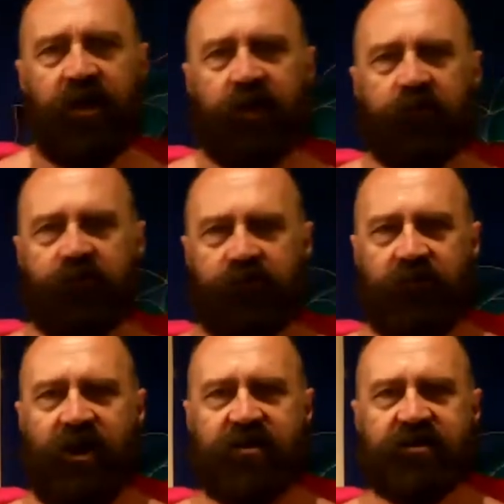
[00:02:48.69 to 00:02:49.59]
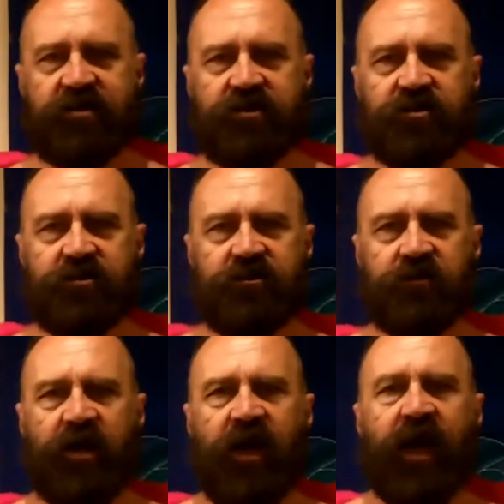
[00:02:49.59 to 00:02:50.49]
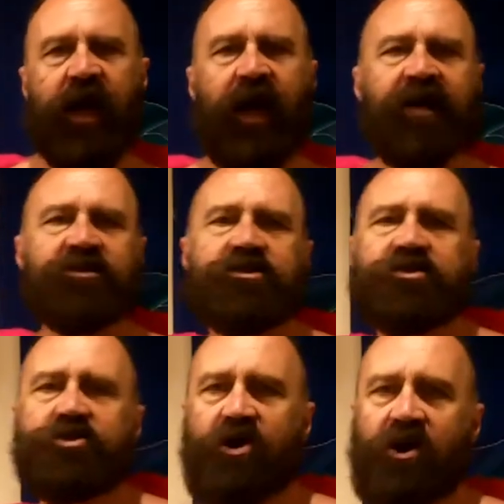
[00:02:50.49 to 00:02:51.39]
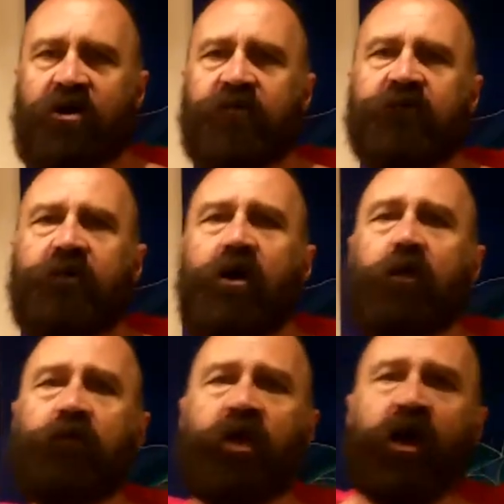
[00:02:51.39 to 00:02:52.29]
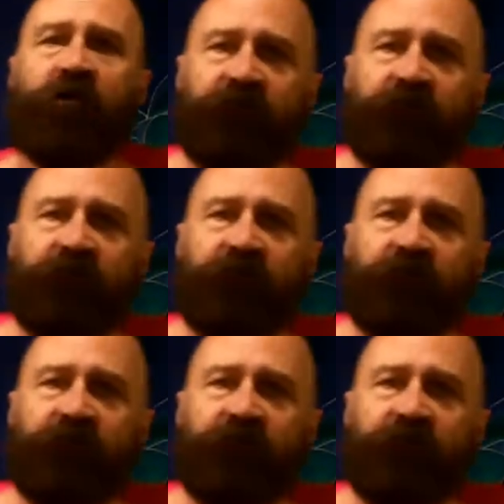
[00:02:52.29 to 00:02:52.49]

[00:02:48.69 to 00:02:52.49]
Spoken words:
and prostitute. It started from